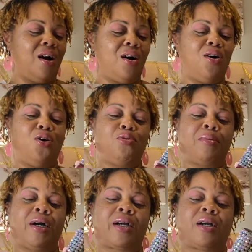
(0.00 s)
oh
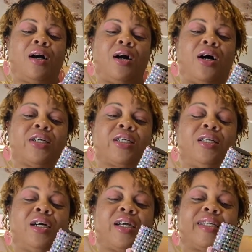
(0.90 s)
my gosh,
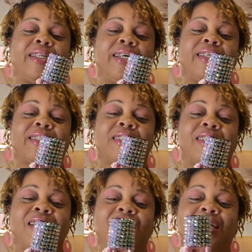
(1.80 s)
look at this.
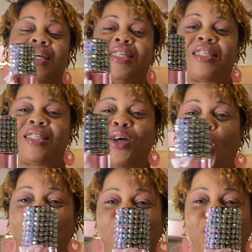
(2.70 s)

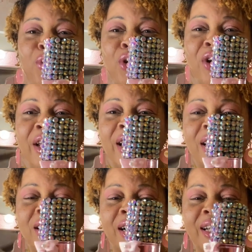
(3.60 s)
So pretty,
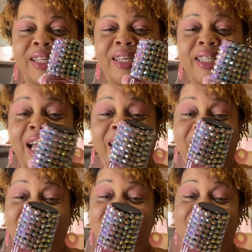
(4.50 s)
look at this. And
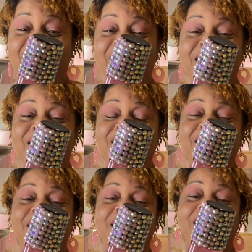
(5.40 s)
then it says
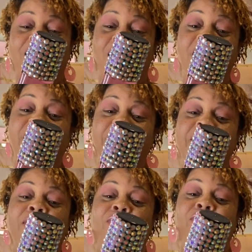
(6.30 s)
Cardi
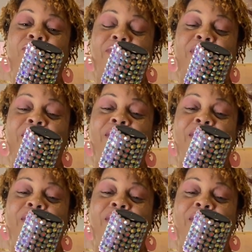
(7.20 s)
B on the front,